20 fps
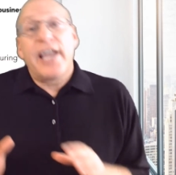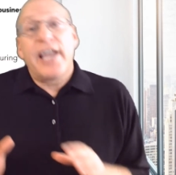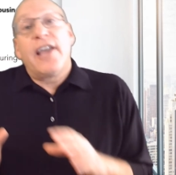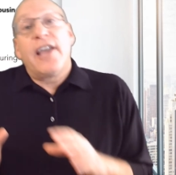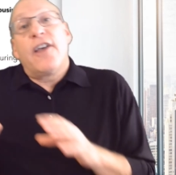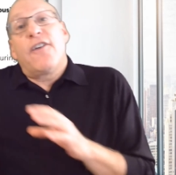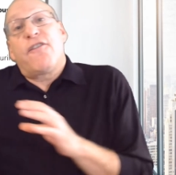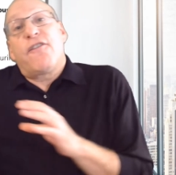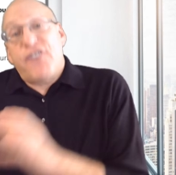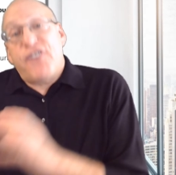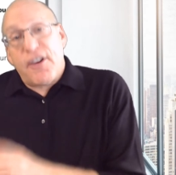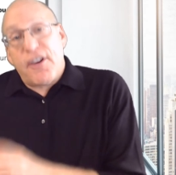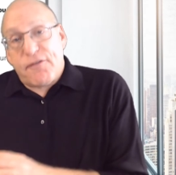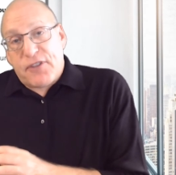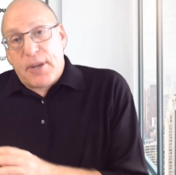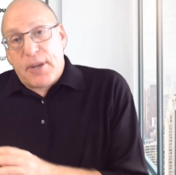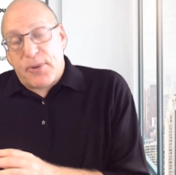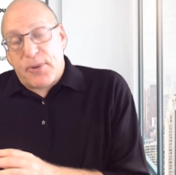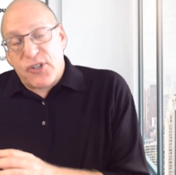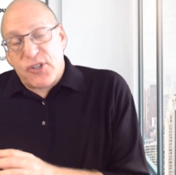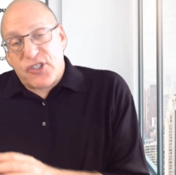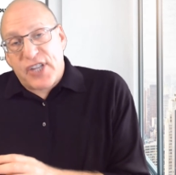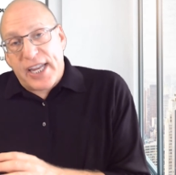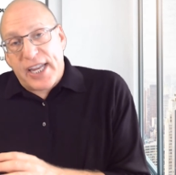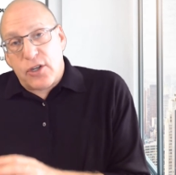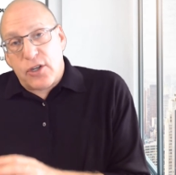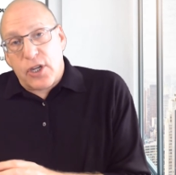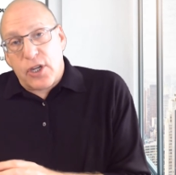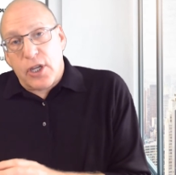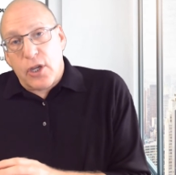
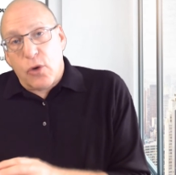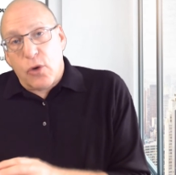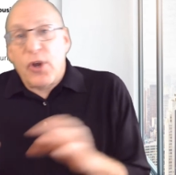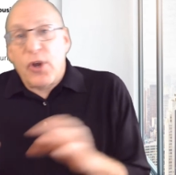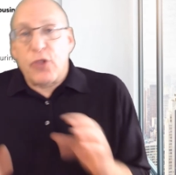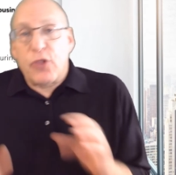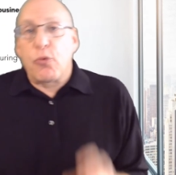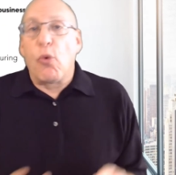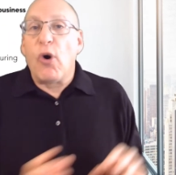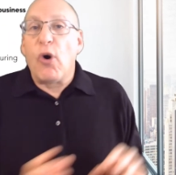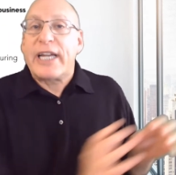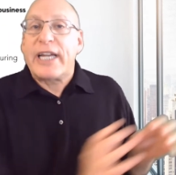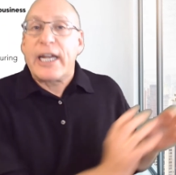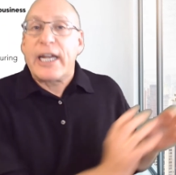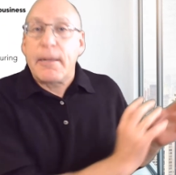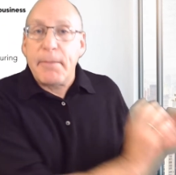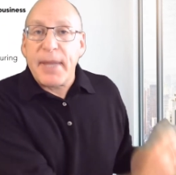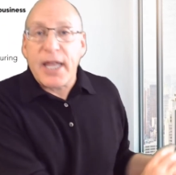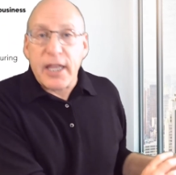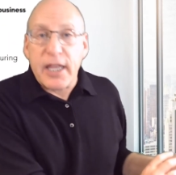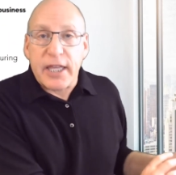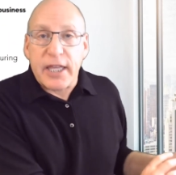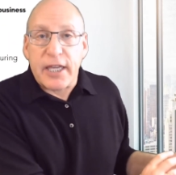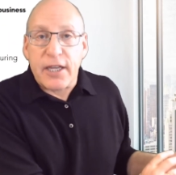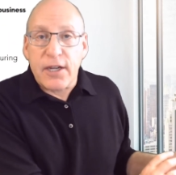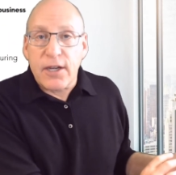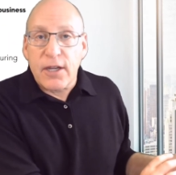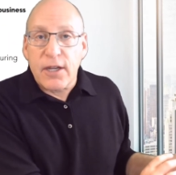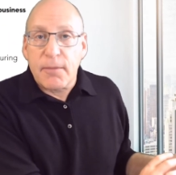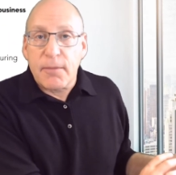50% with 1 in a
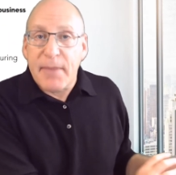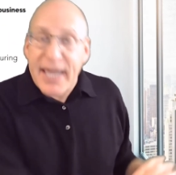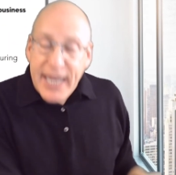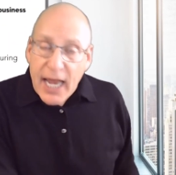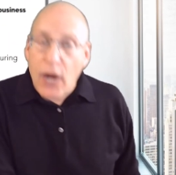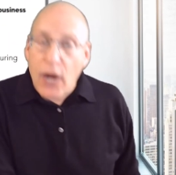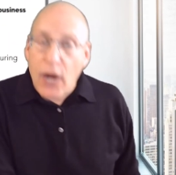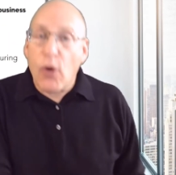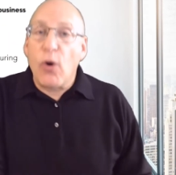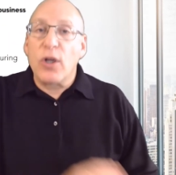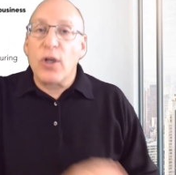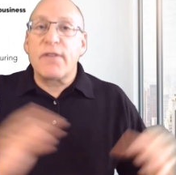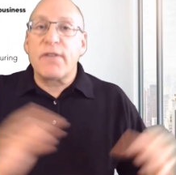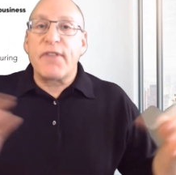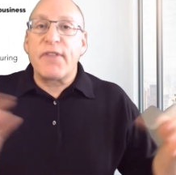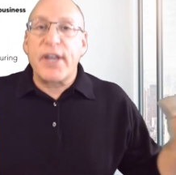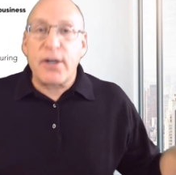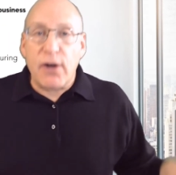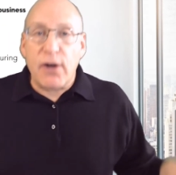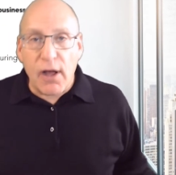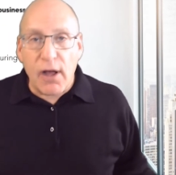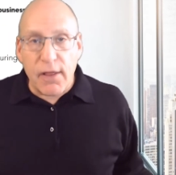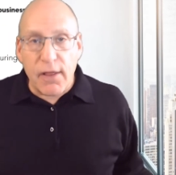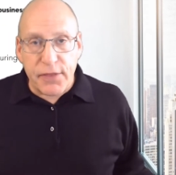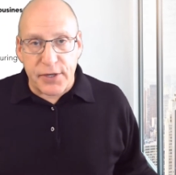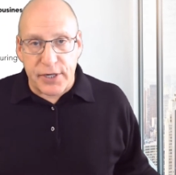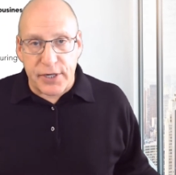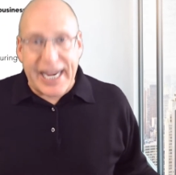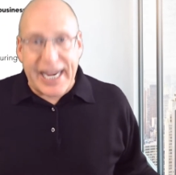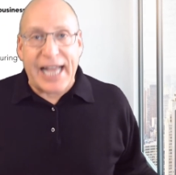million, making all of their
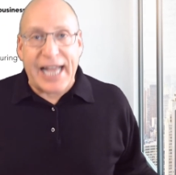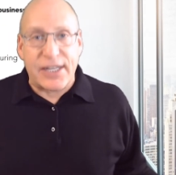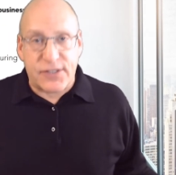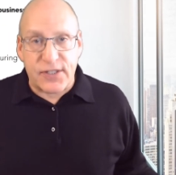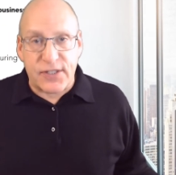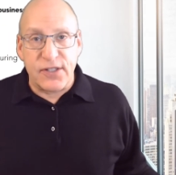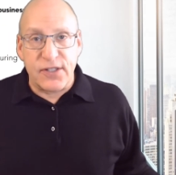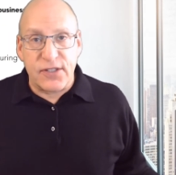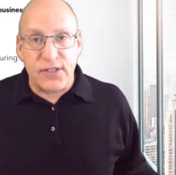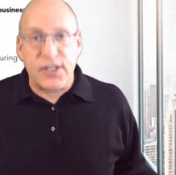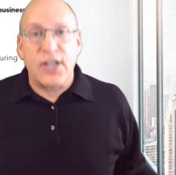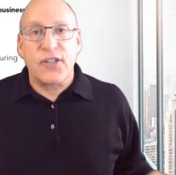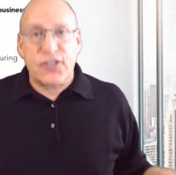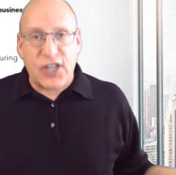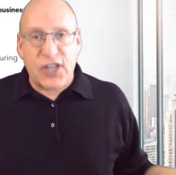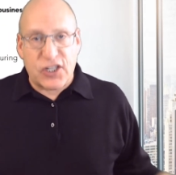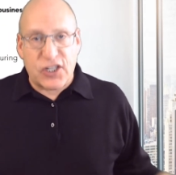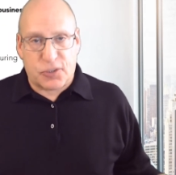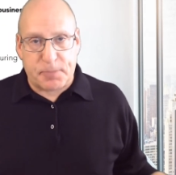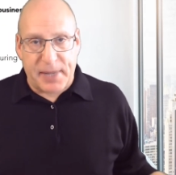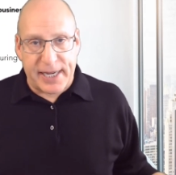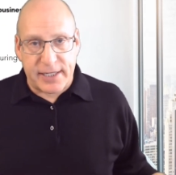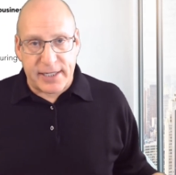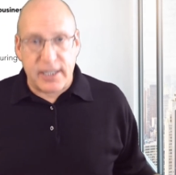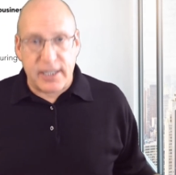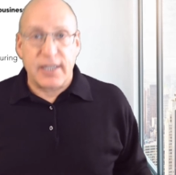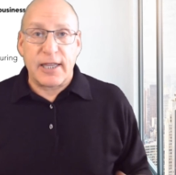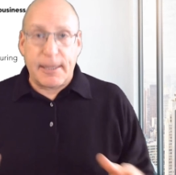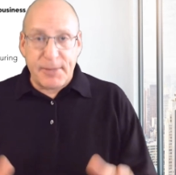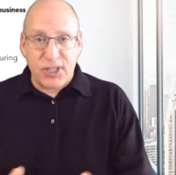other guesses suspect.
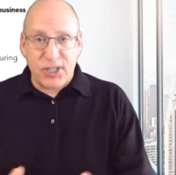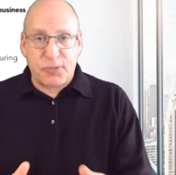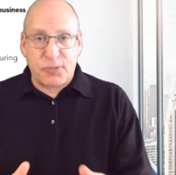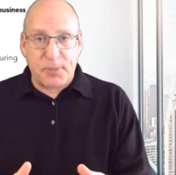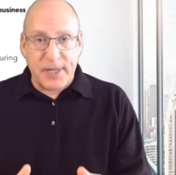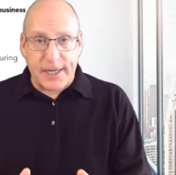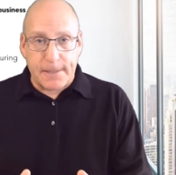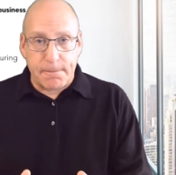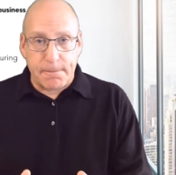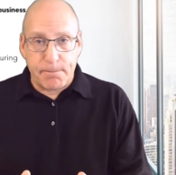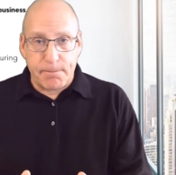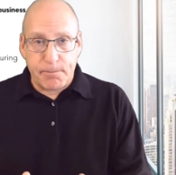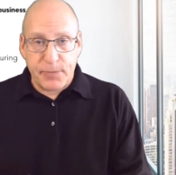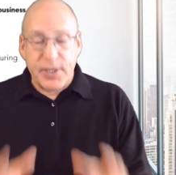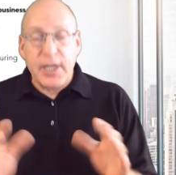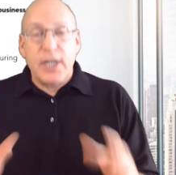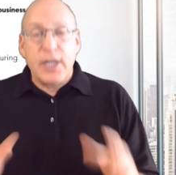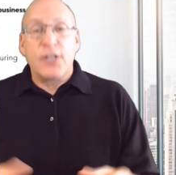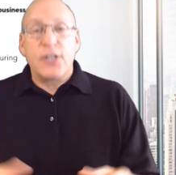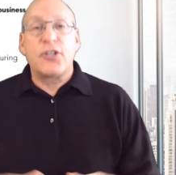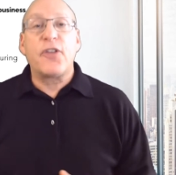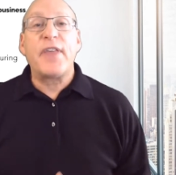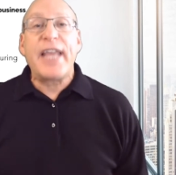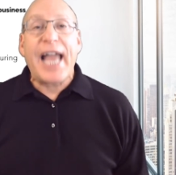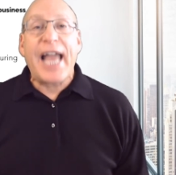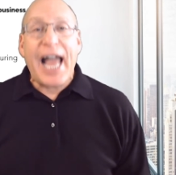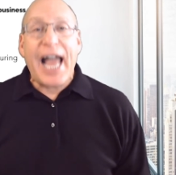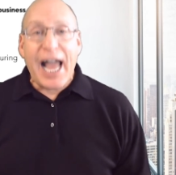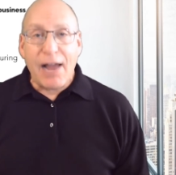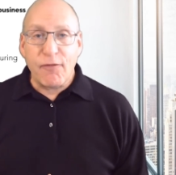Let me explain. To the
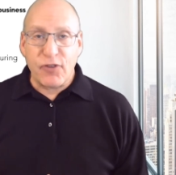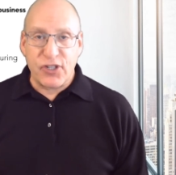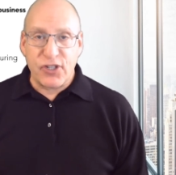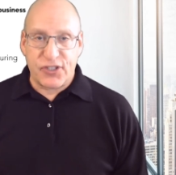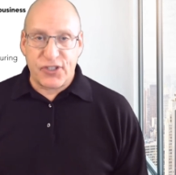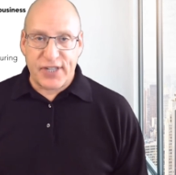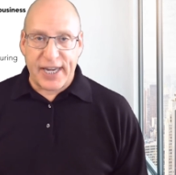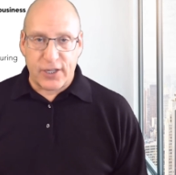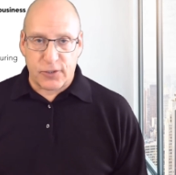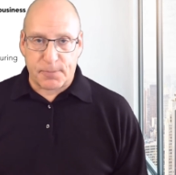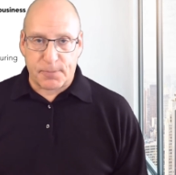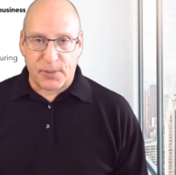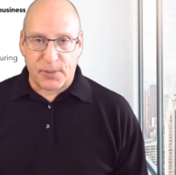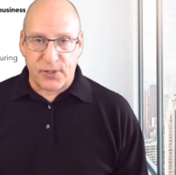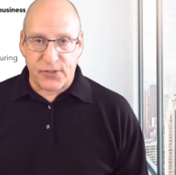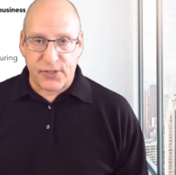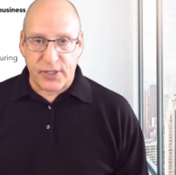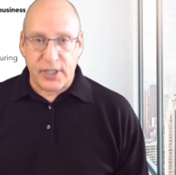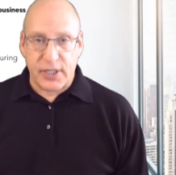average salesperson,